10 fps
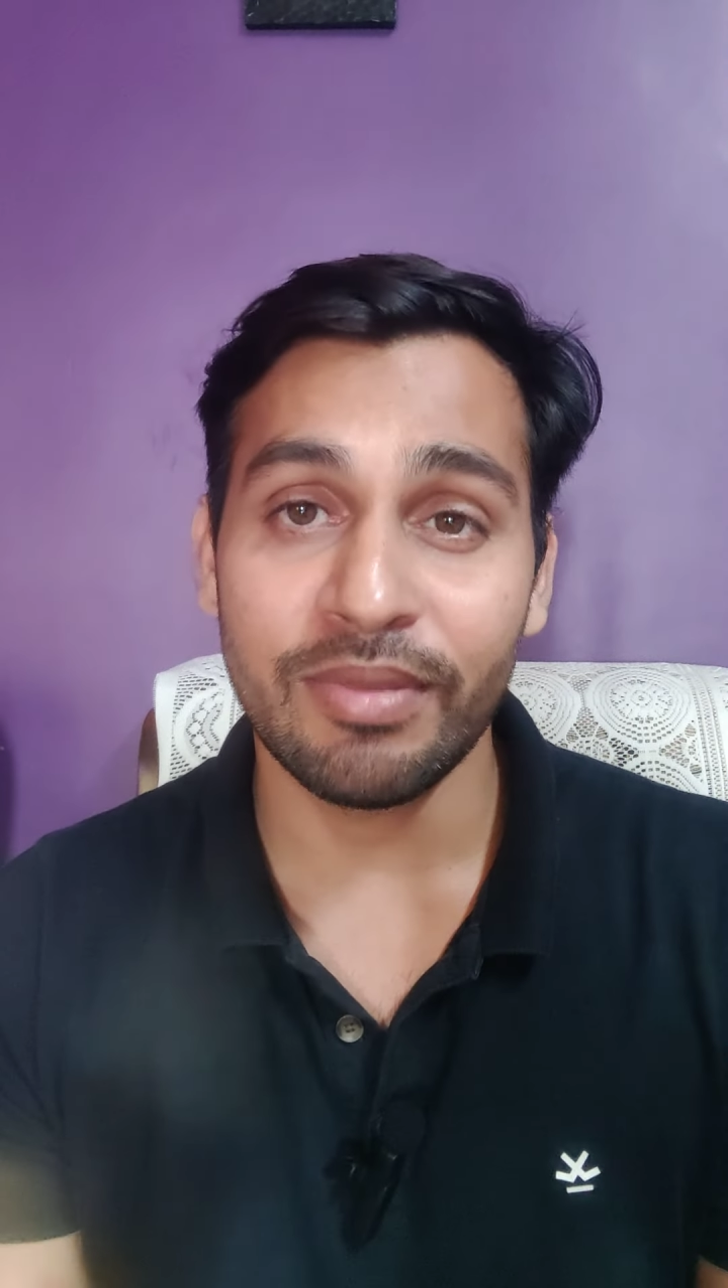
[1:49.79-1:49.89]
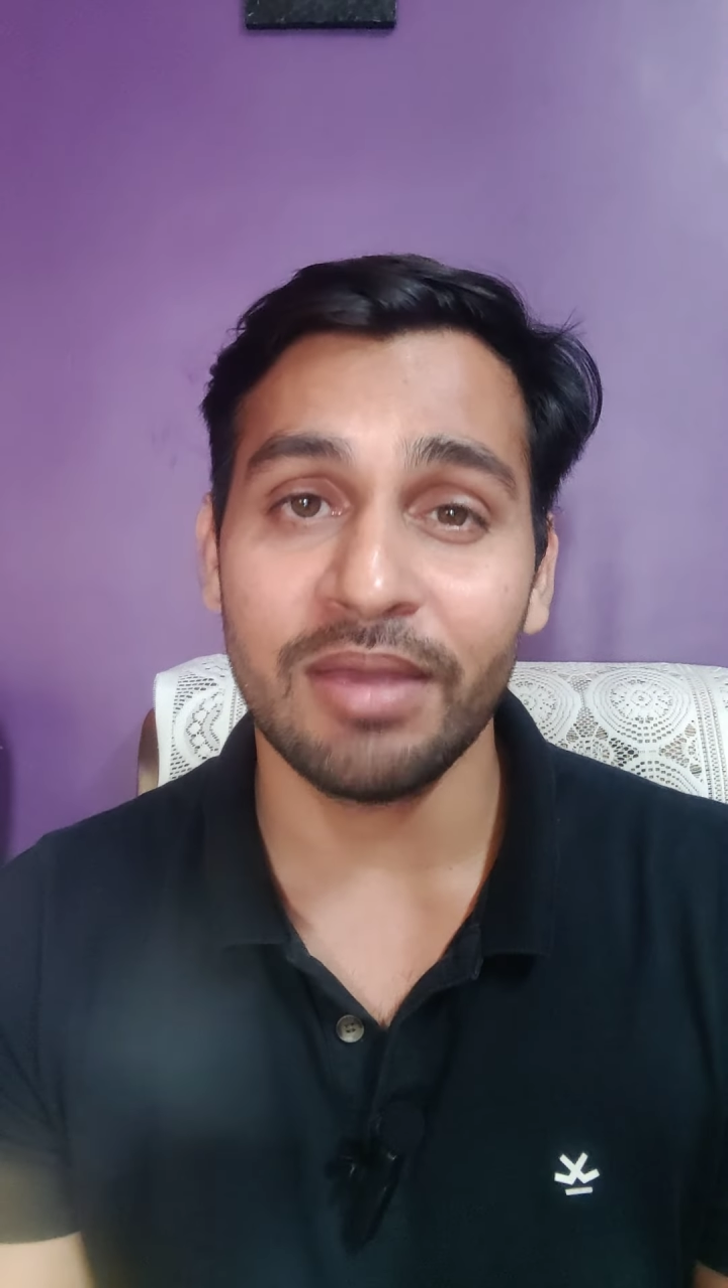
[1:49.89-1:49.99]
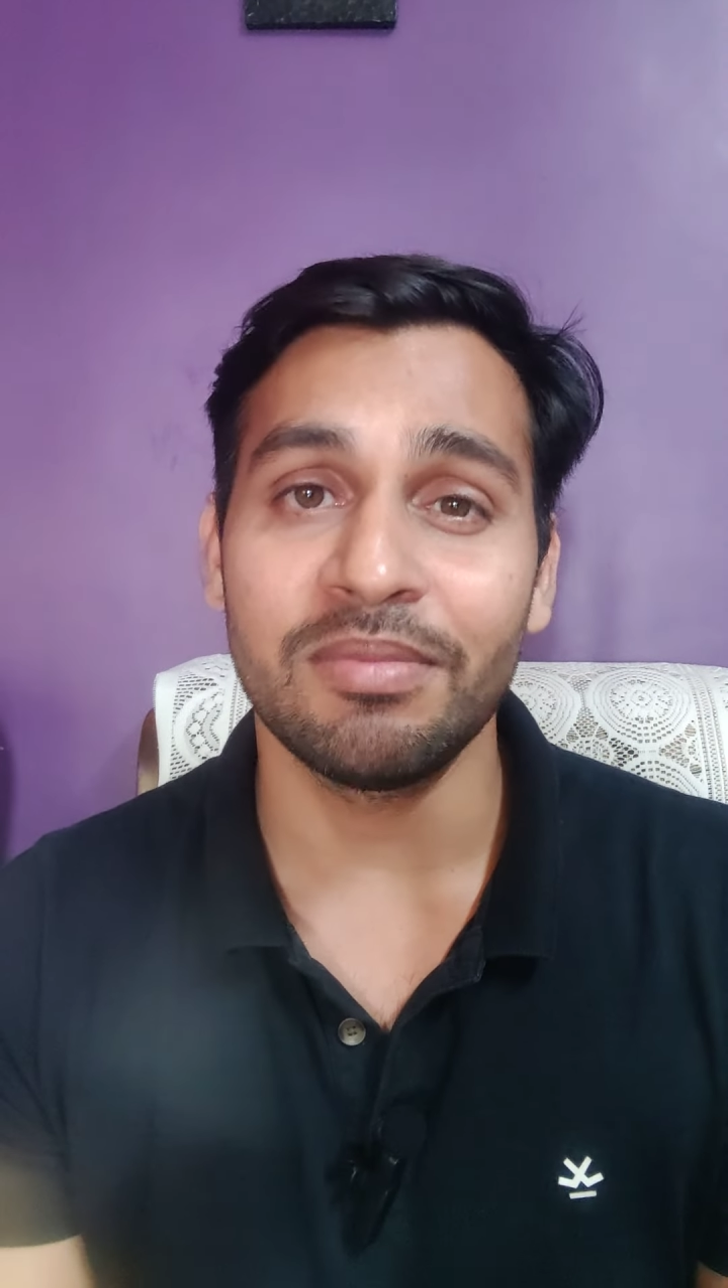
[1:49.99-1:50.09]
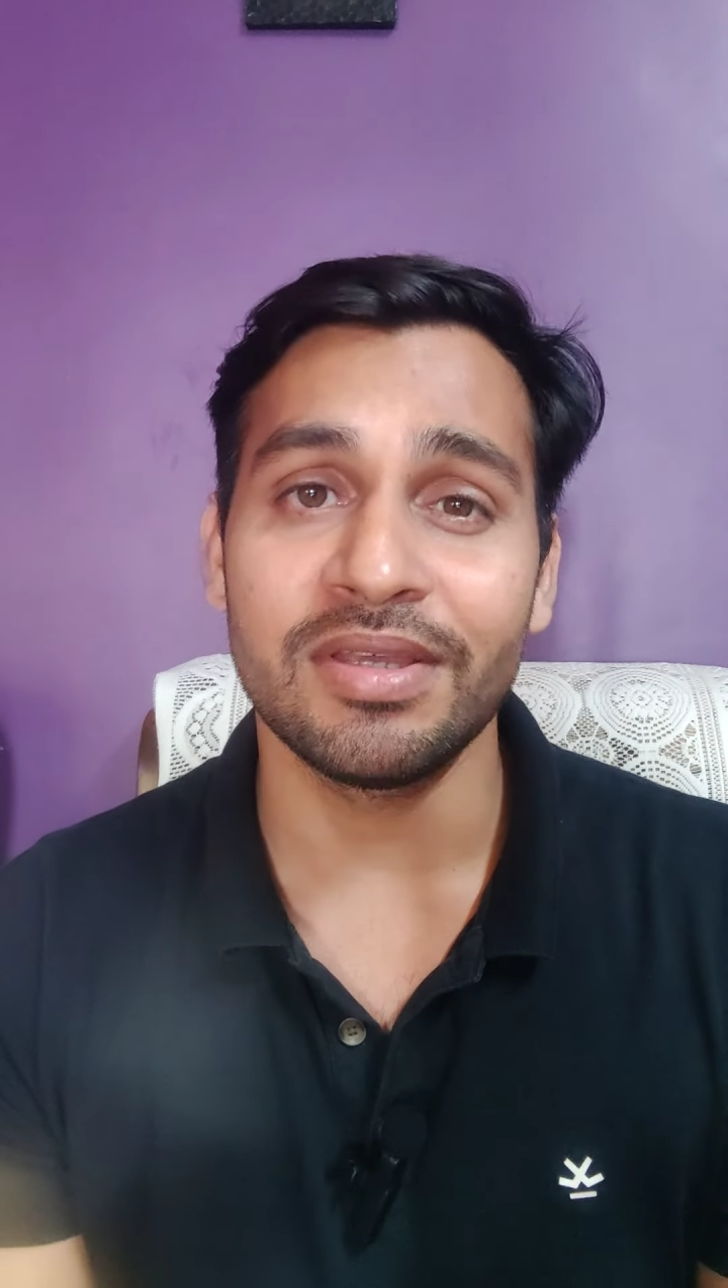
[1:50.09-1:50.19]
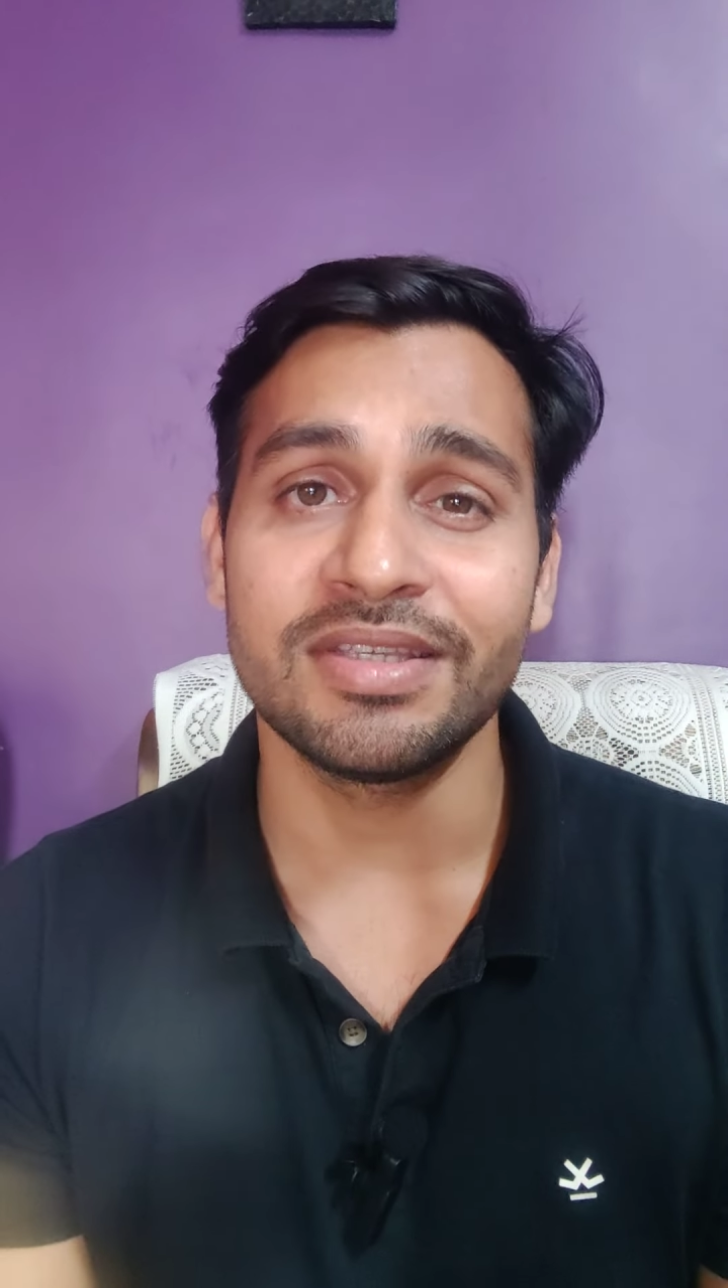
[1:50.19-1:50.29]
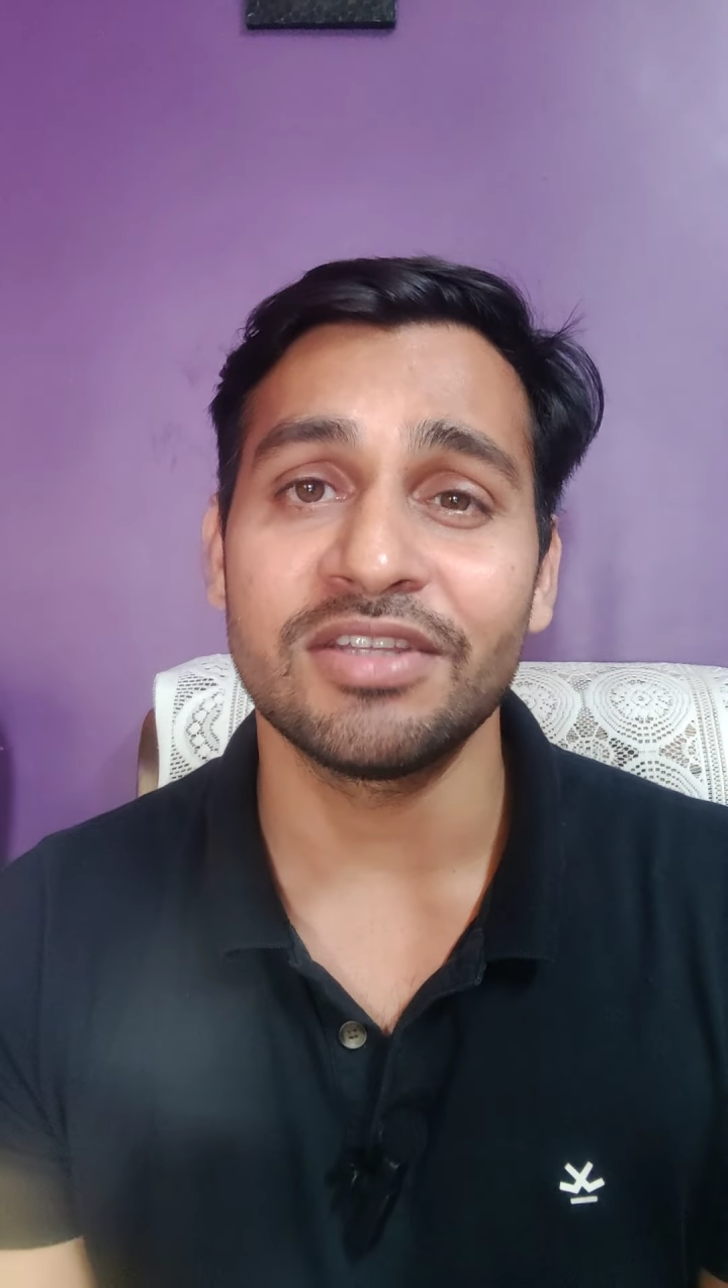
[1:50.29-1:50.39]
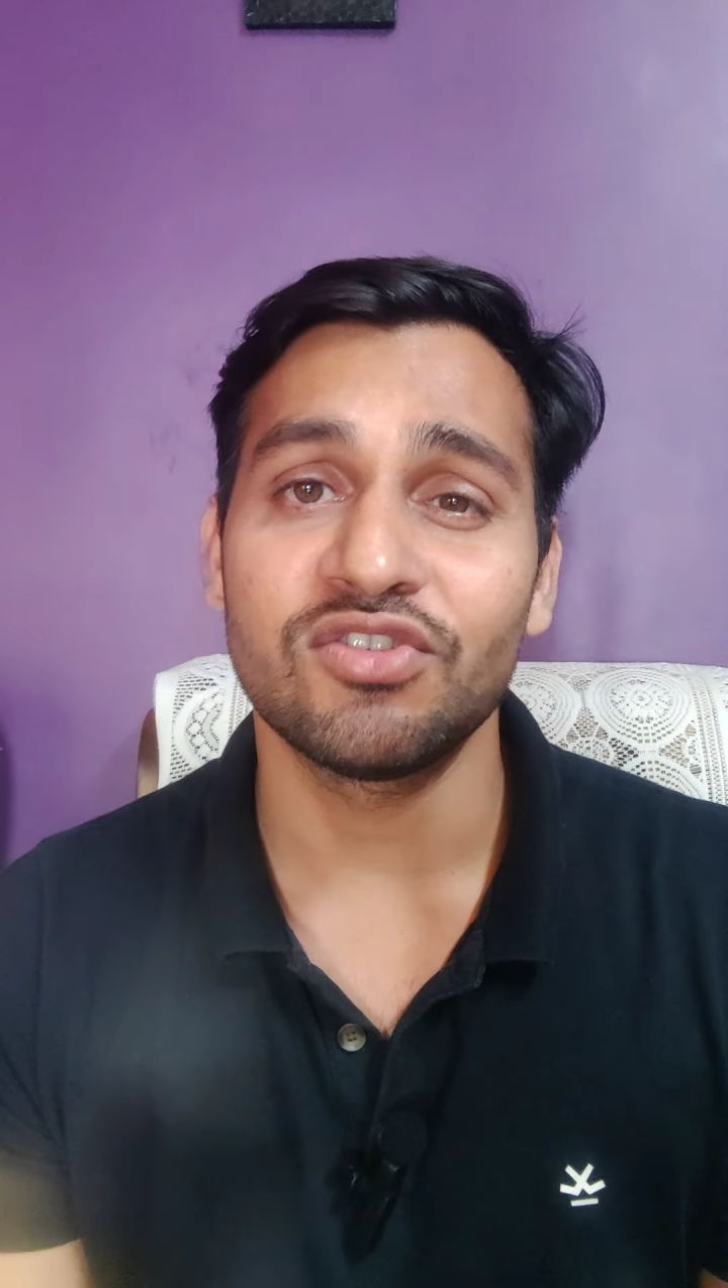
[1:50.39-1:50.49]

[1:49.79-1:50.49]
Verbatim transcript: babies